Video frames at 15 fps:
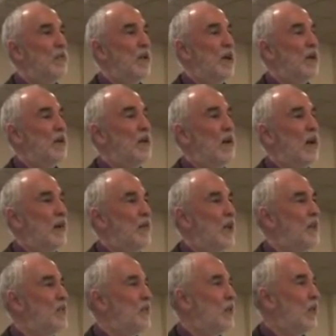But
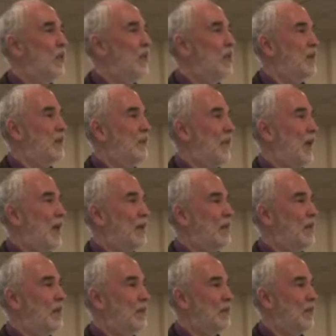that story
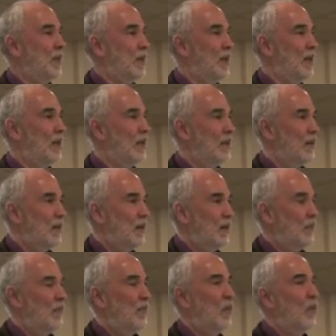demanded to be
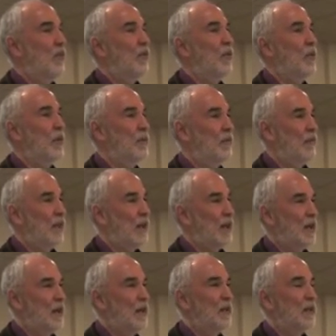more fully
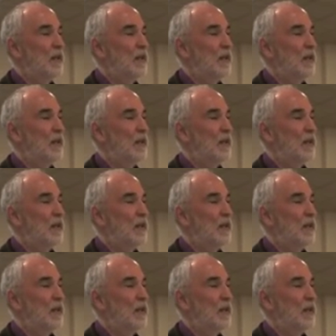vetted.